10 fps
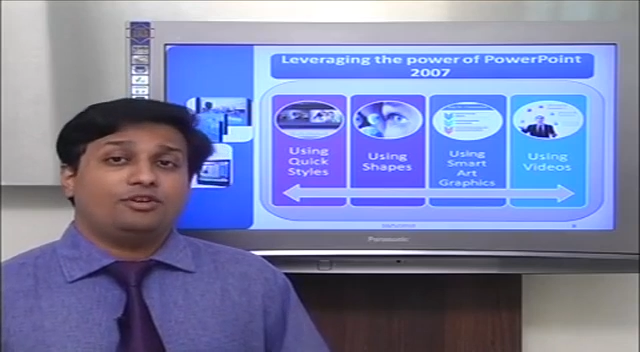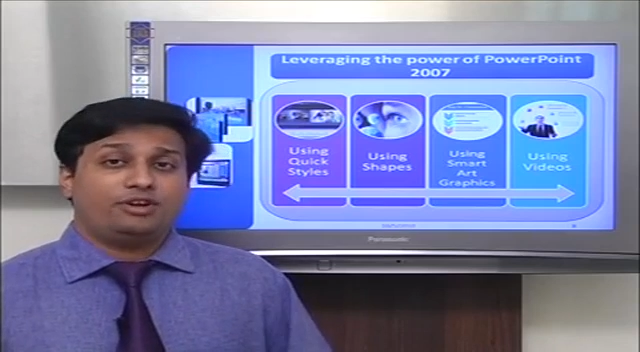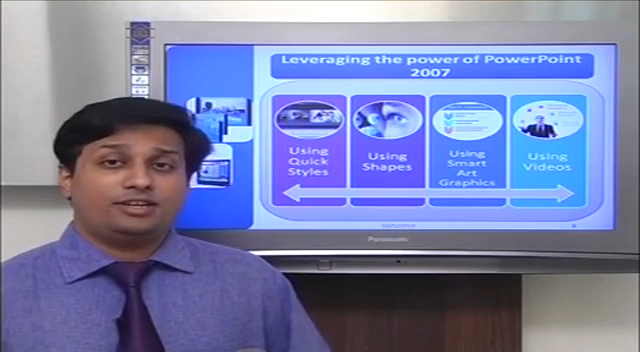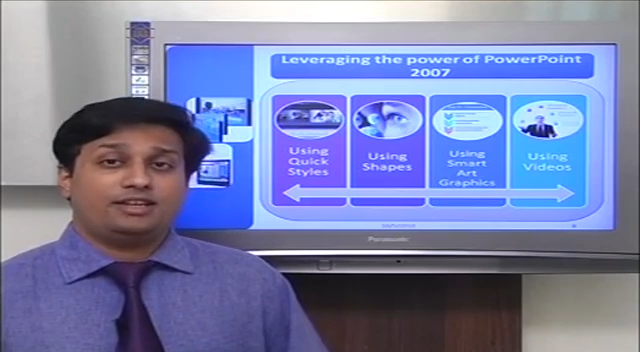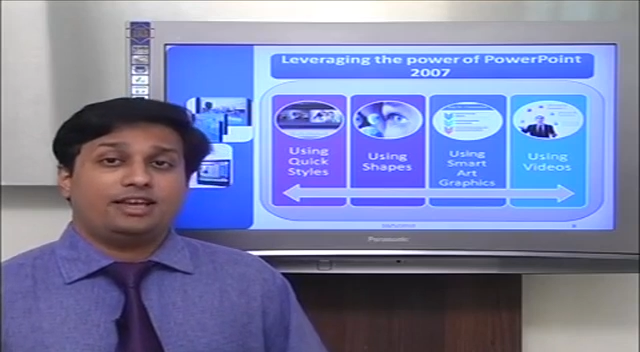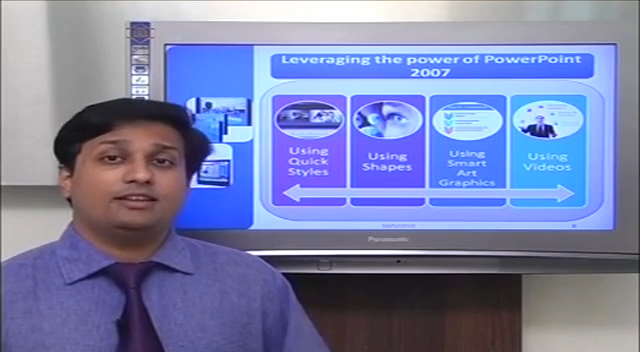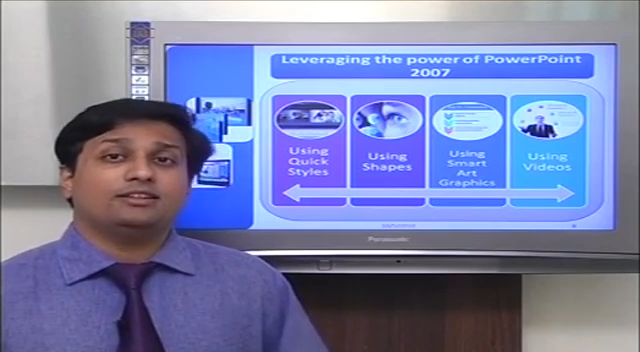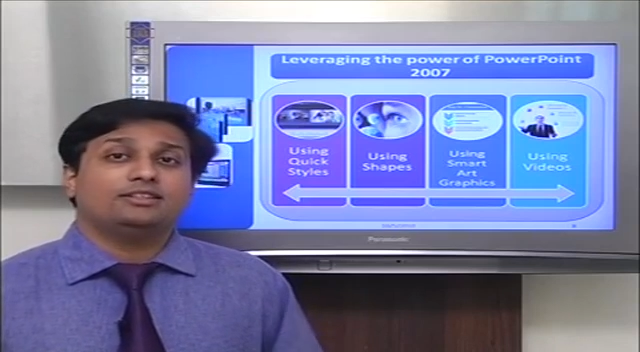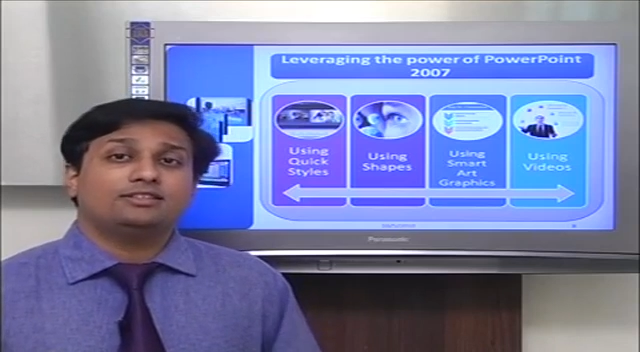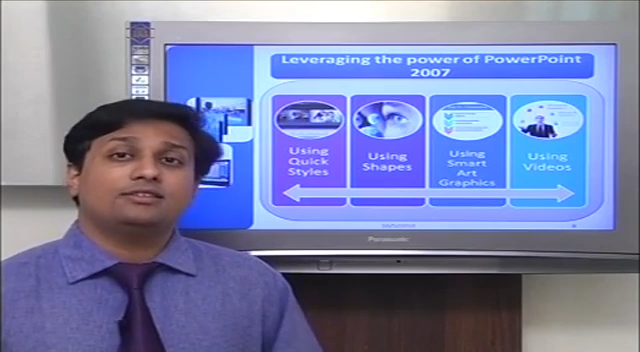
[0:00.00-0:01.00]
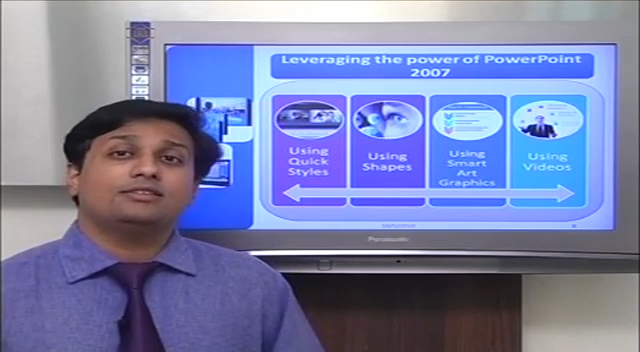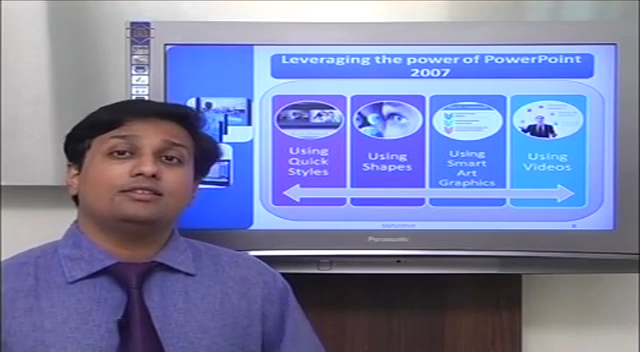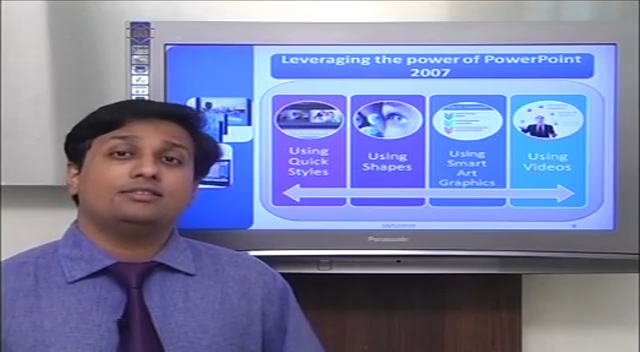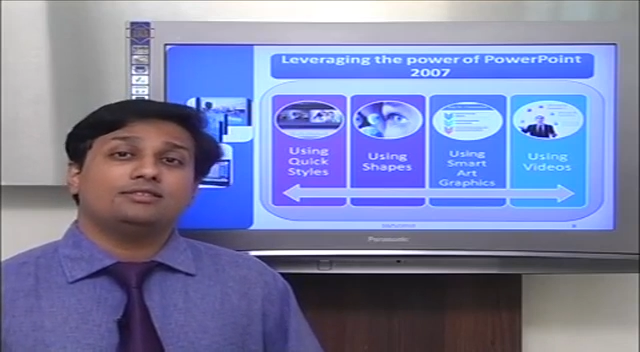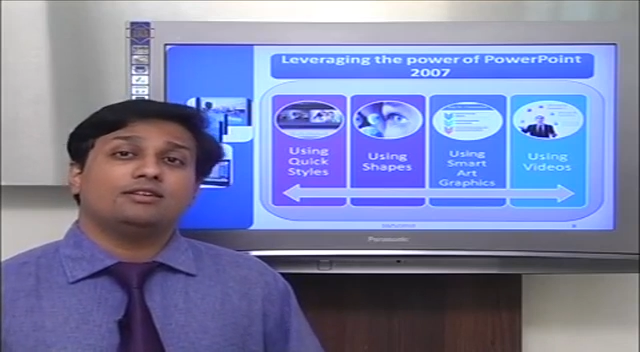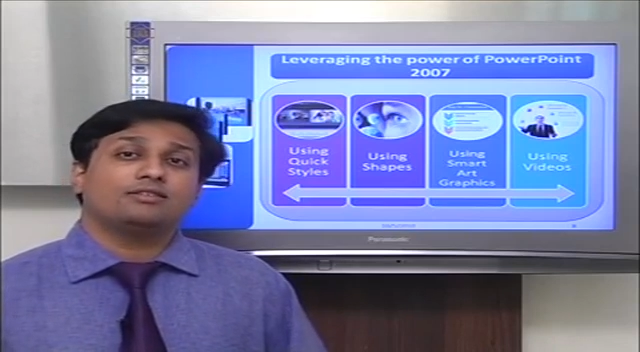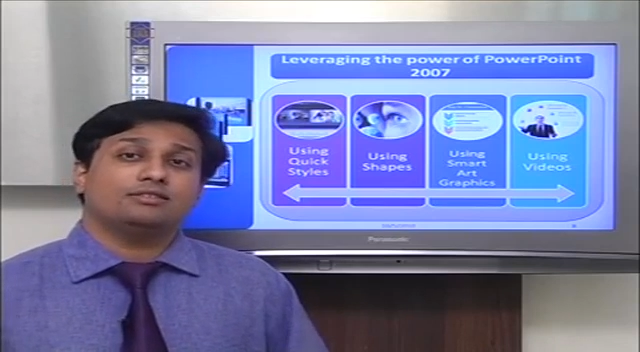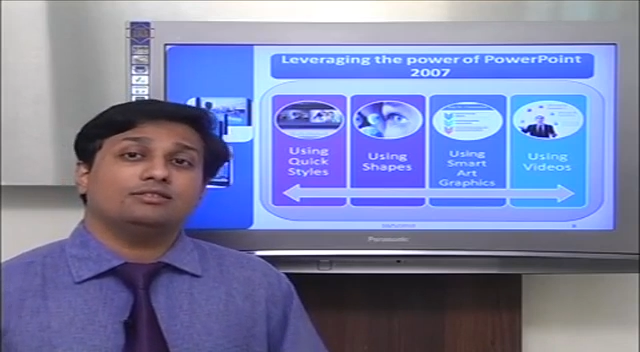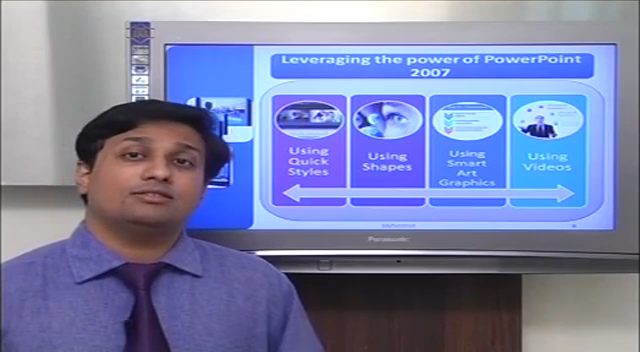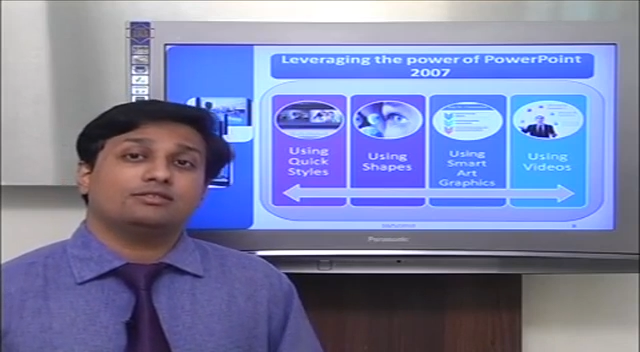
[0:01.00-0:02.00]
rectangles,
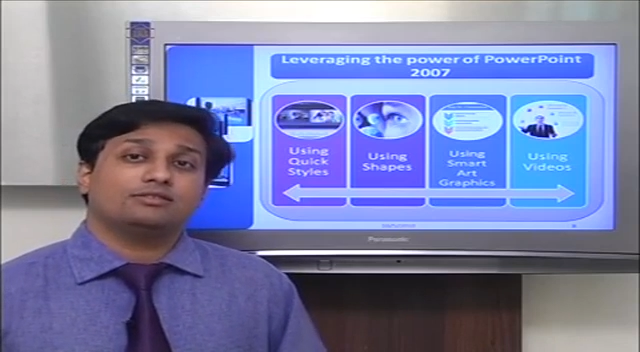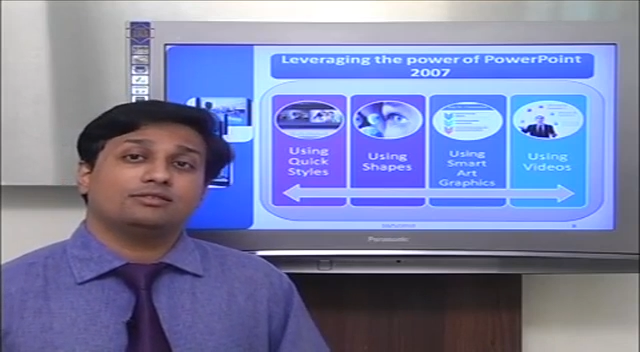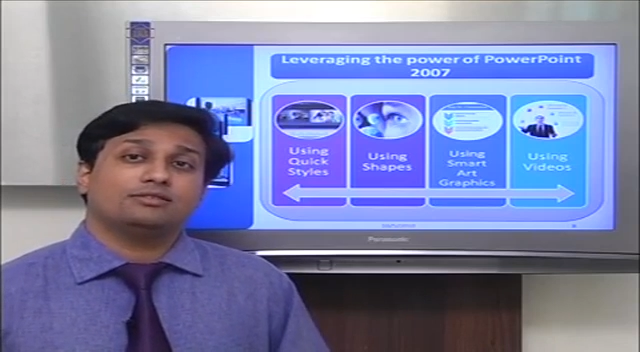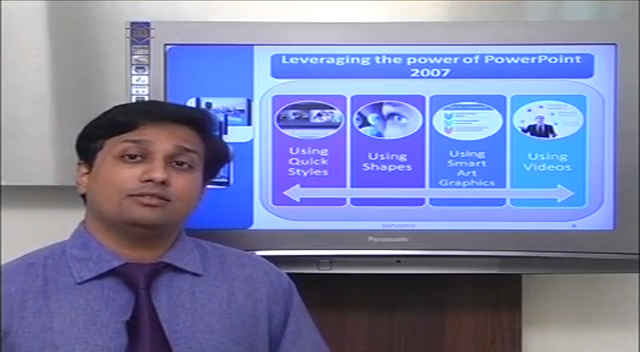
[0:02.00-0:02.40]
circles.